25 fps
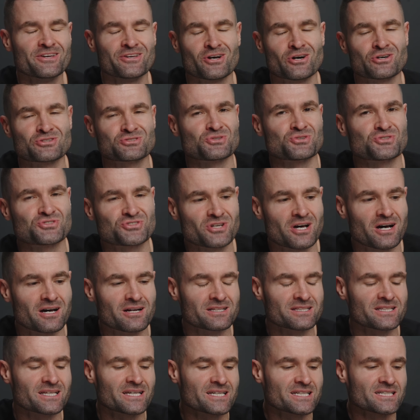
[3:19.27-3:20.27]
You also saw it
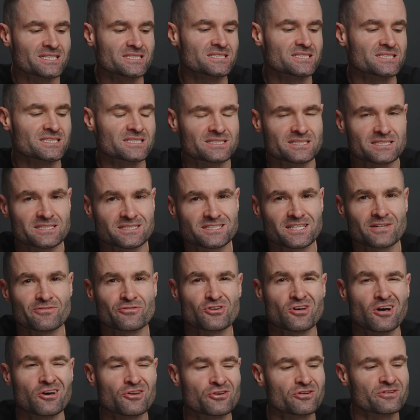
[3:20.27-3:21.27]
in the
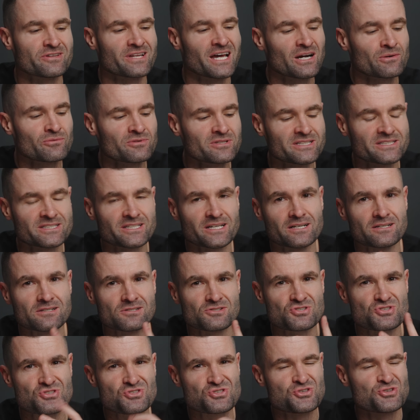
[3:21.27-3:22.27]
A6700, and that really
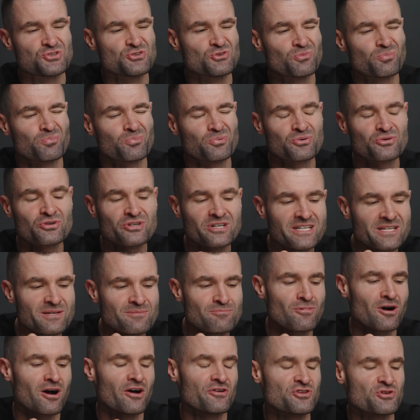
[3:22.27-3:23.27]
does two pretty
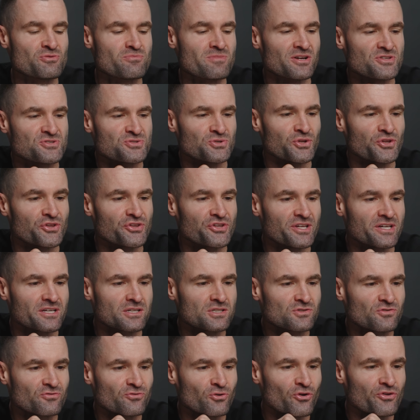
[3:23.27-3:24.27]
monumental
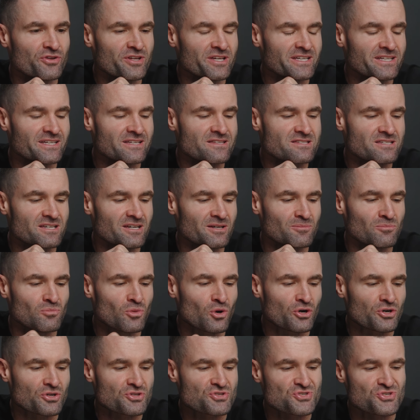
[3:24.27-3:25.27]
things for the E10
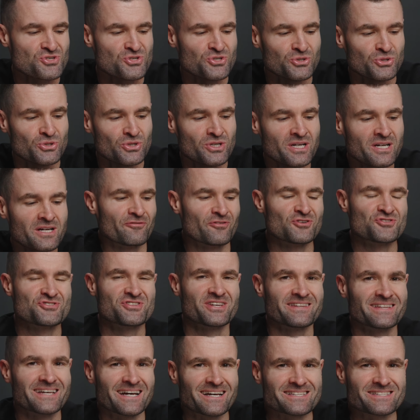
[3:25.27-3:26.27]
Mark II. First
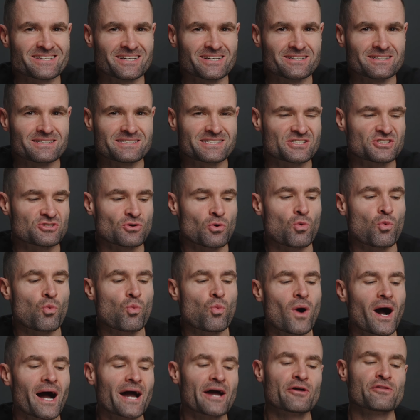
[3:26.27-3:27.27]
thing that does is a
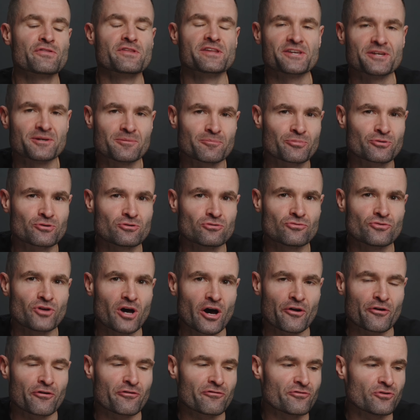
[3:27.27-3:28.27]
wildly improved
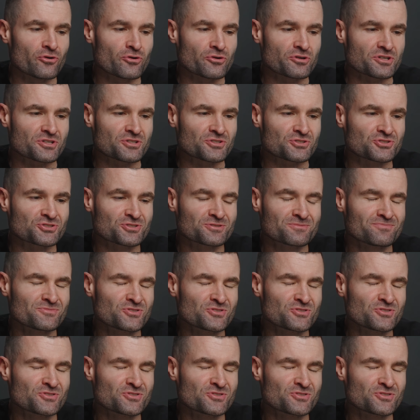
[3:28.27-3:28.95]
autofocus.